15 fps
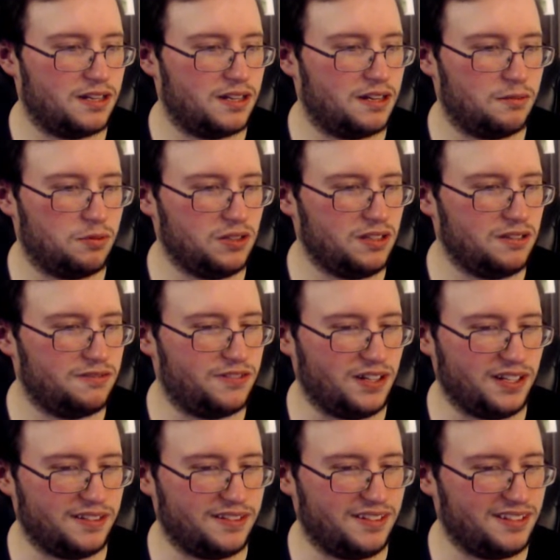What the fuck
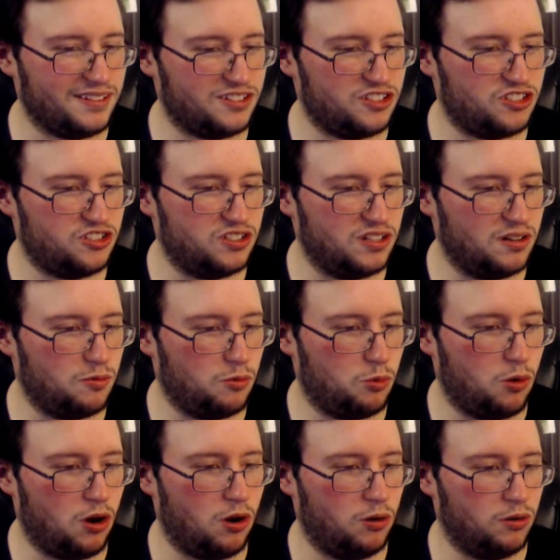is this?
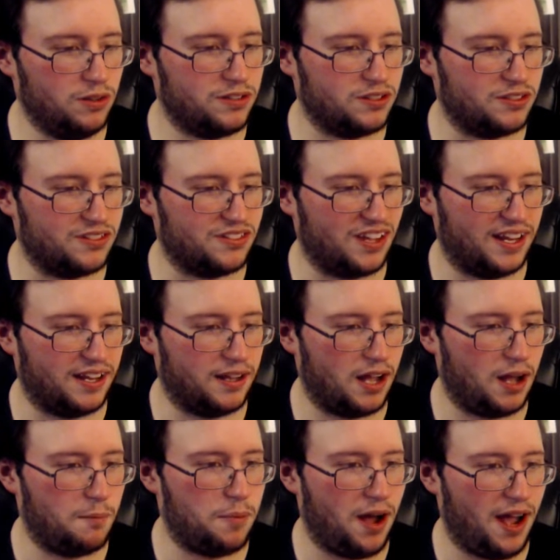Whoa, this looks like a
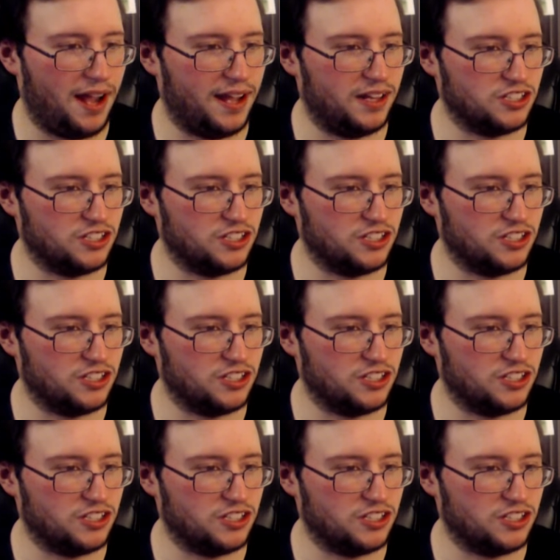pile of